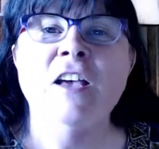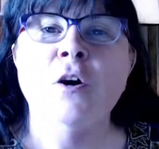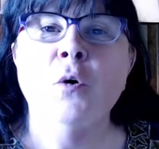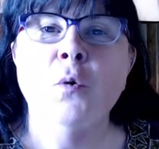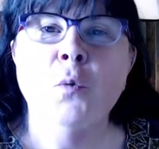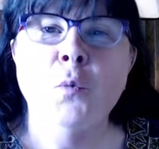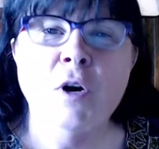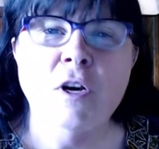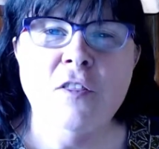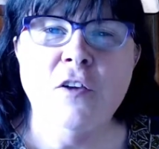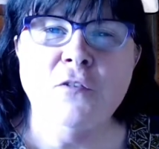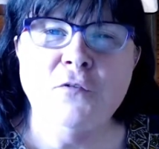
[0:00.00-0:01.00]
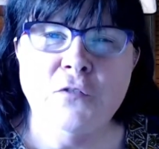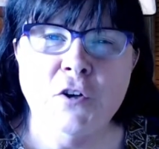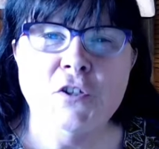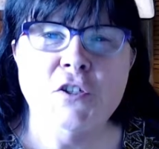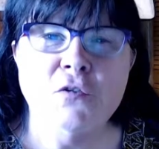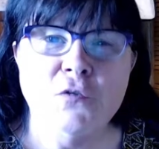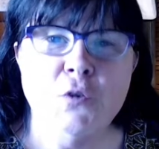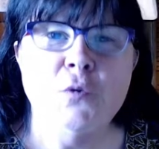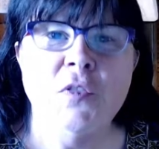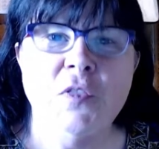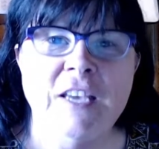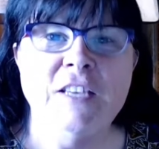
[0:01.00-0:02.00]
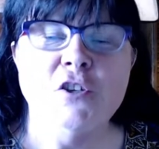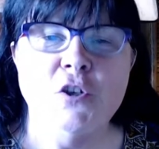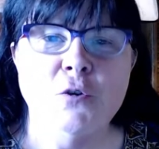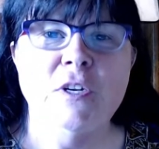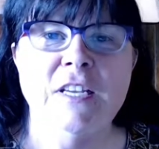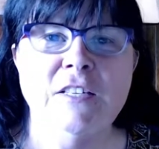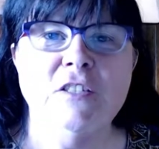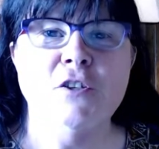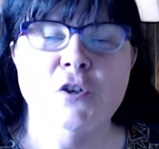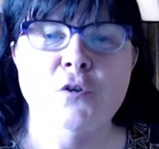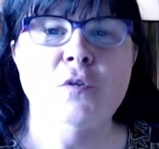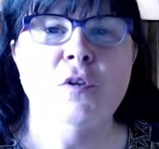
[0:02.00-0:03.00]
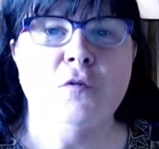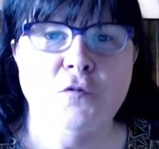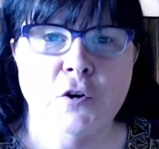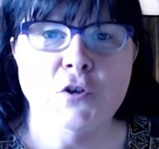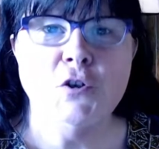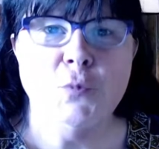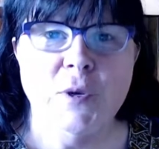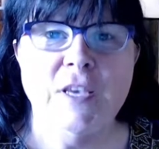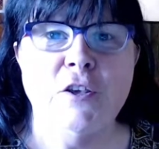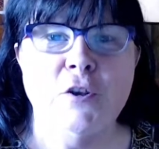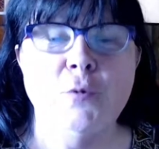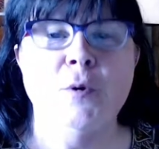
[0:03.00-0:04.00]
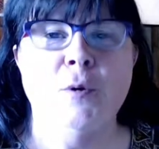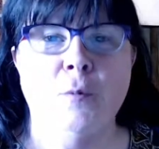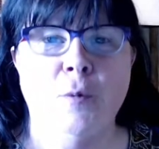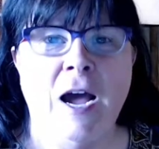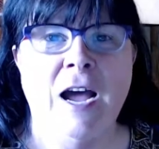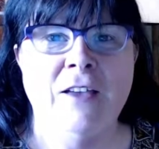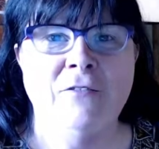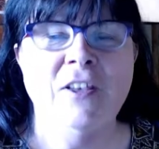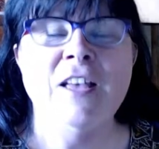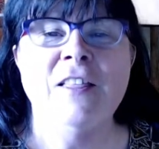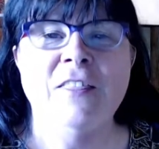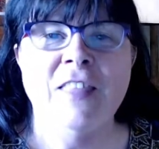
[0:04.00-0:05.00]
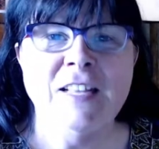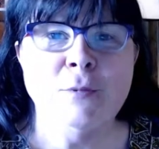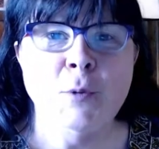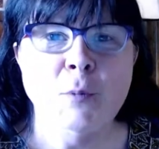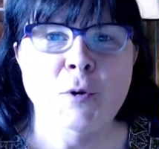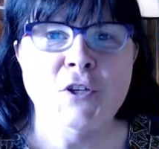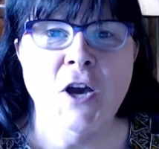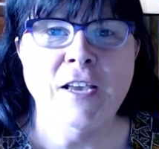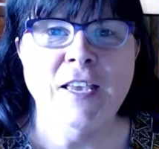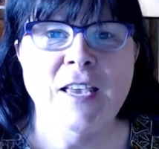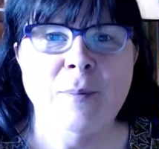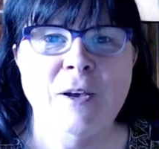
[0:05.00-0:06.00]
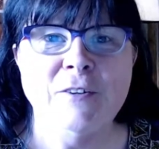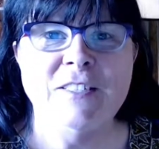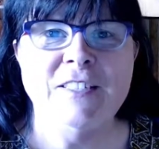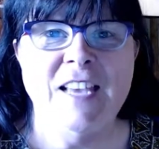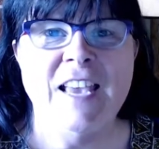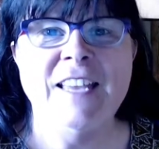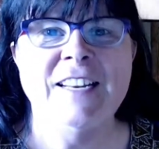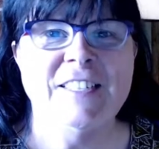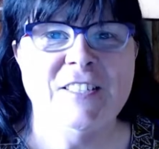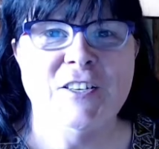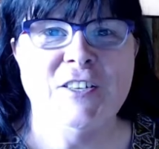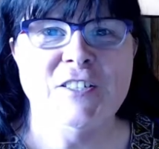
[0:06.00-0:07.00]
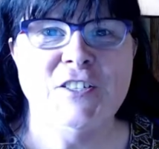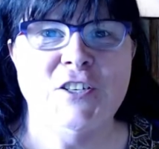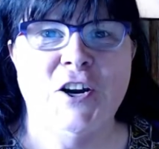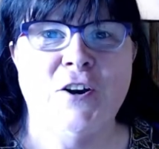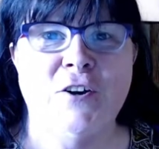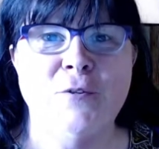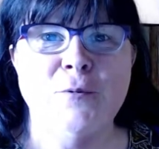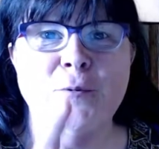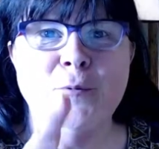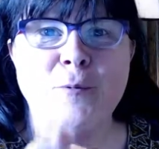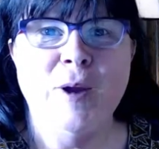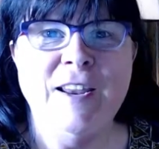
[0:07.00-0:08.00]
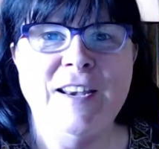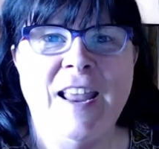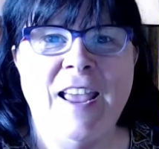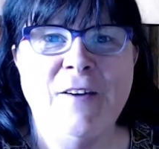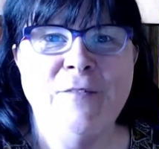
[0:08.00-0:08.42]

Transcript: What are the first few things you need to do the first week you arrive? That's what we're talking about today, and it's going to start right now.